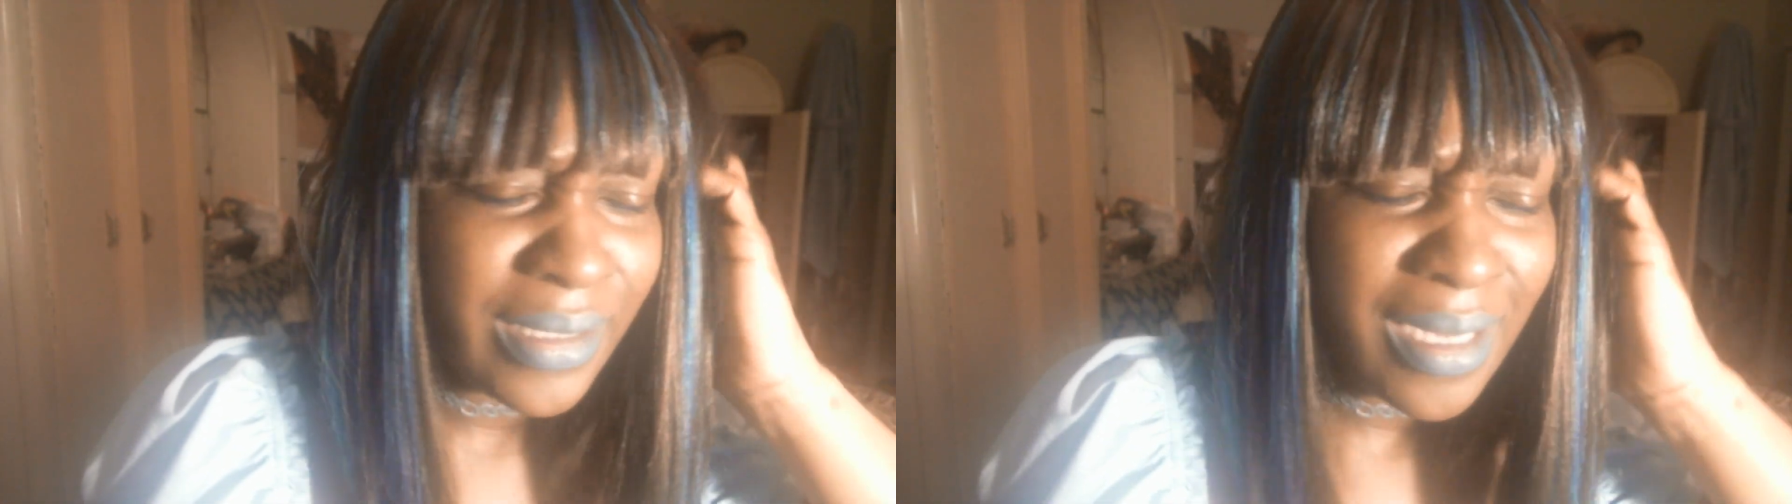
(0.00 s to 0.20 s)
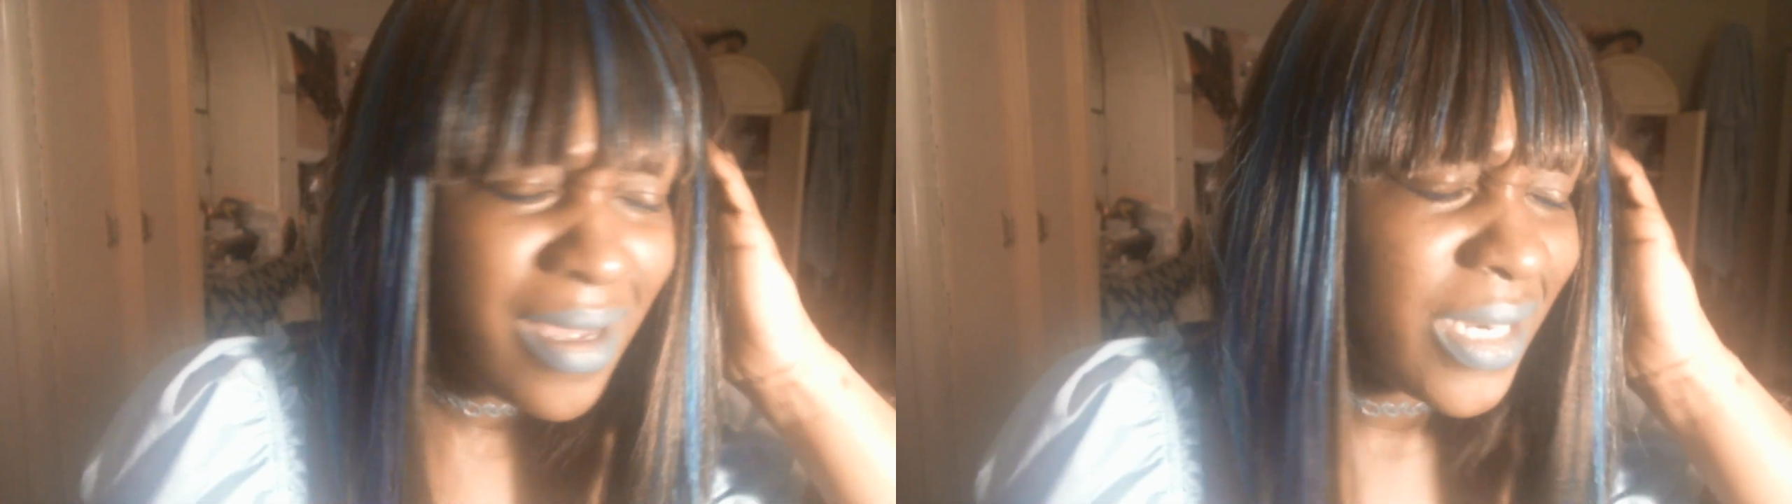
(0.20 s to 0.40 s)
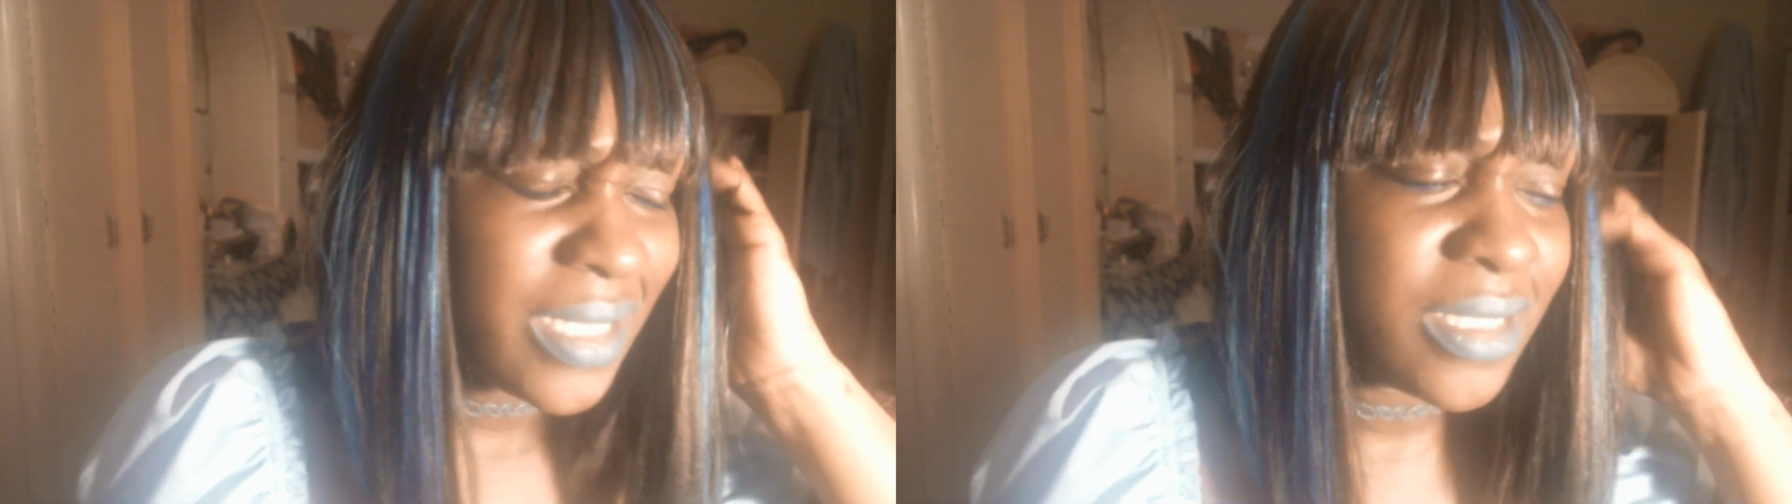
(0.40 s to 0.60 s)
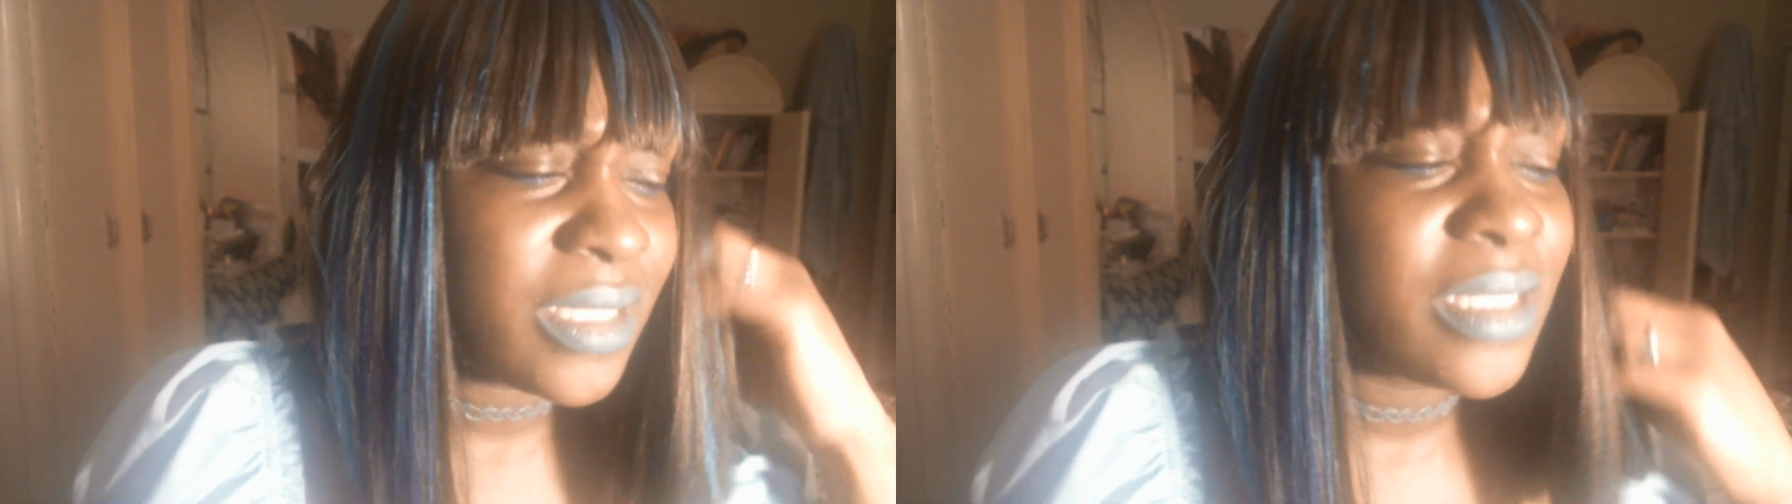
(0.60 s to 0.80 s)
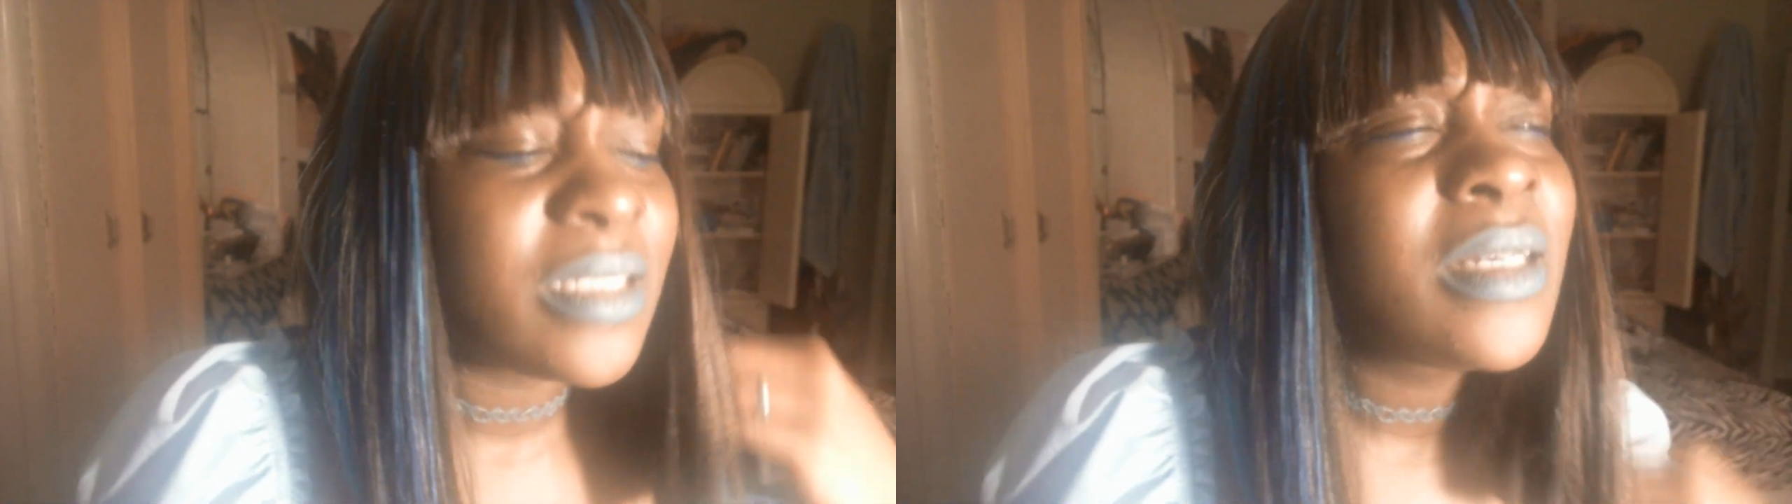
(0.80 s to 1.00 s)
And all that
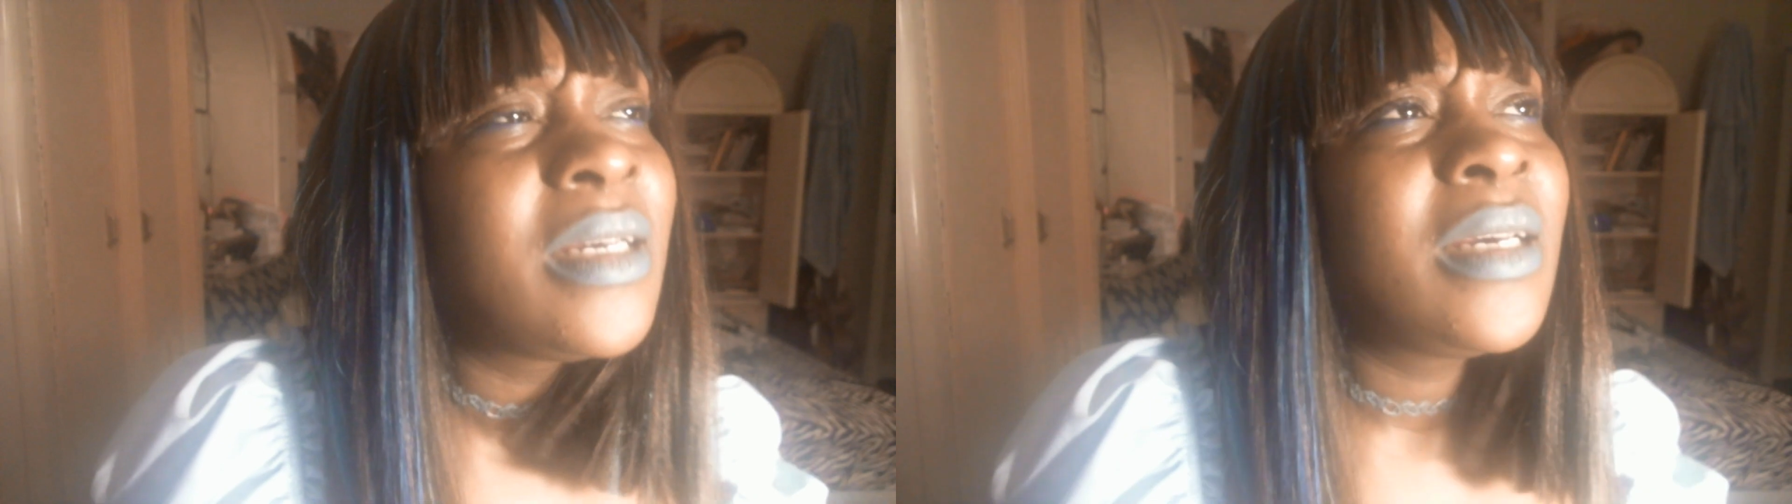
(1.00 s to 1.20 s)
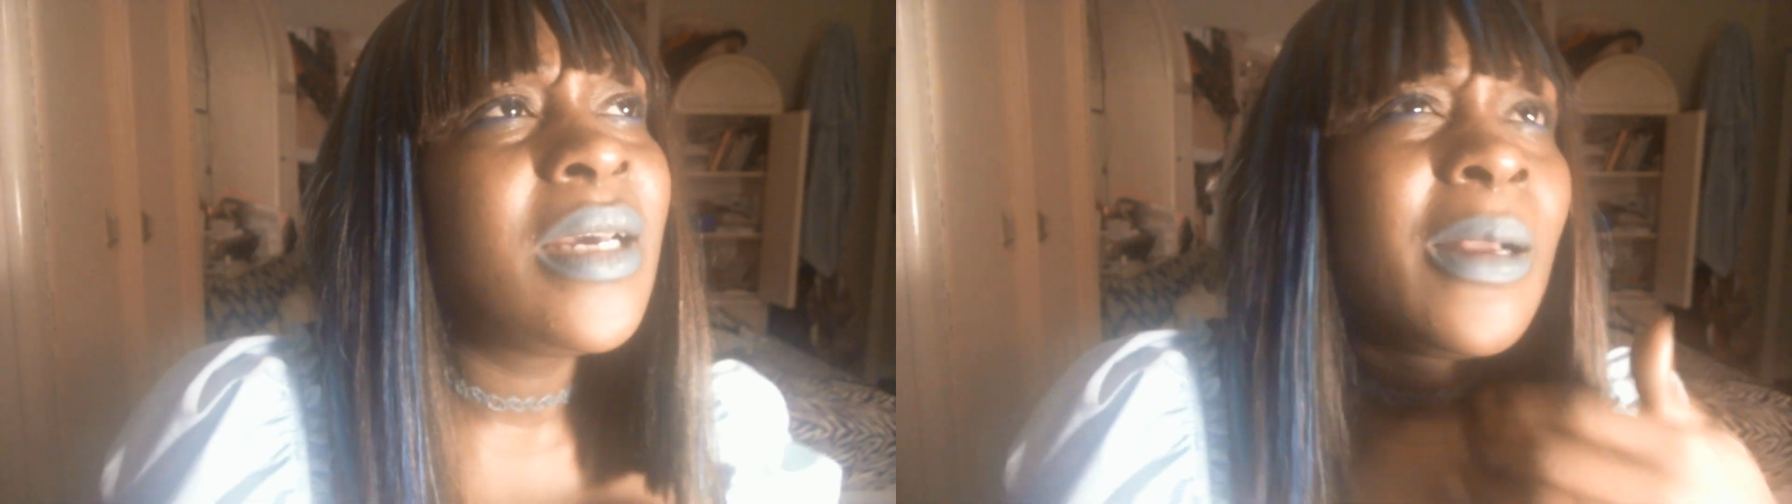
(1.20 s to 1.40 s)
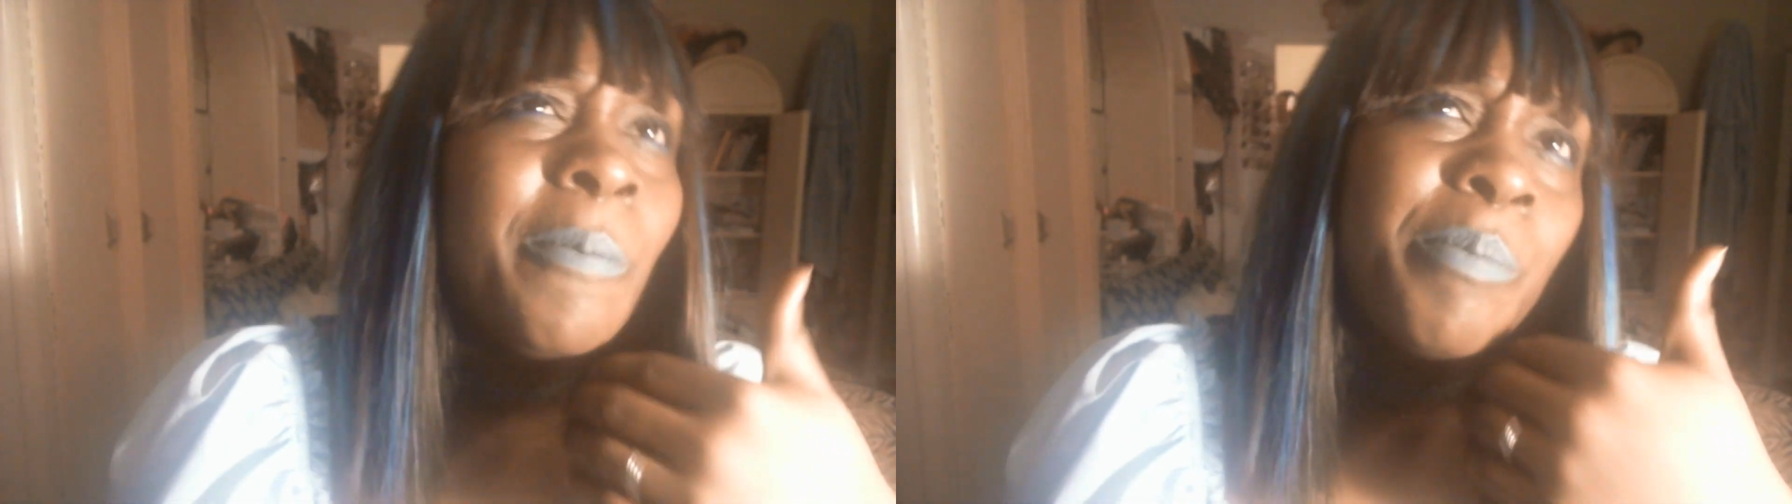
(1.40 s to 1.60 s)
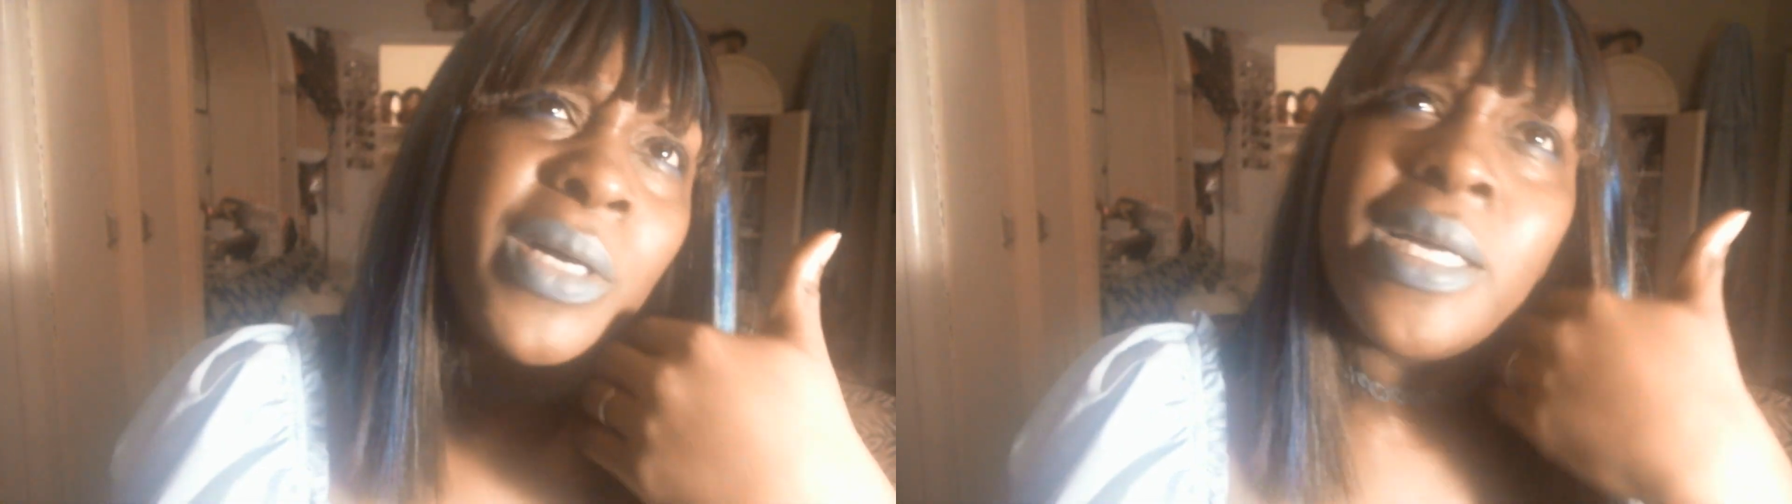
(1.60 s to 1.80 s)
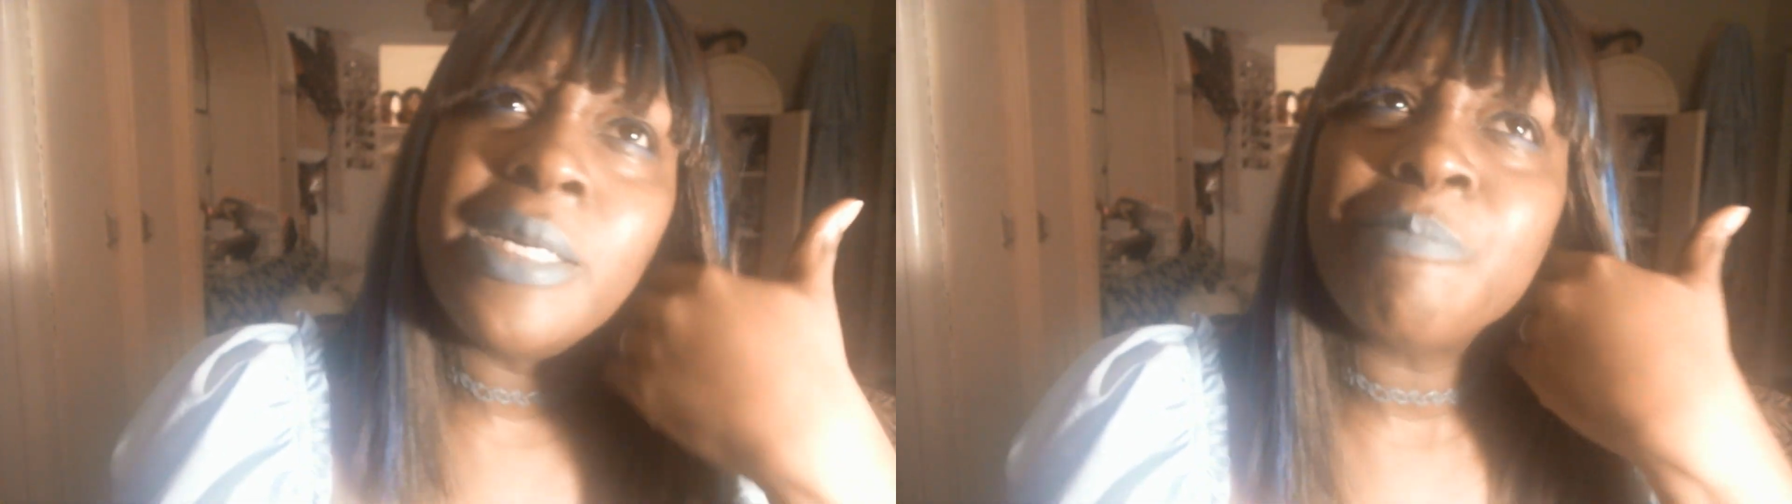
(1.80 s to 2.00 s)
shit.
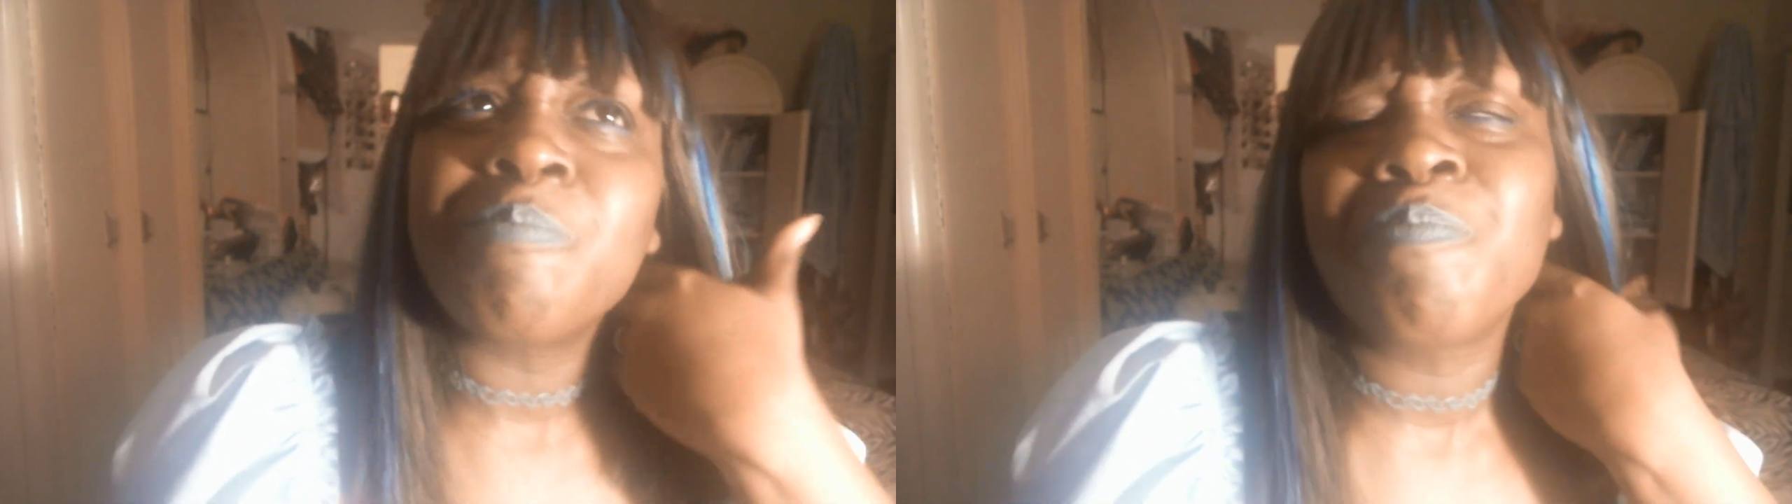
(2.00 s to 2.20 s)
But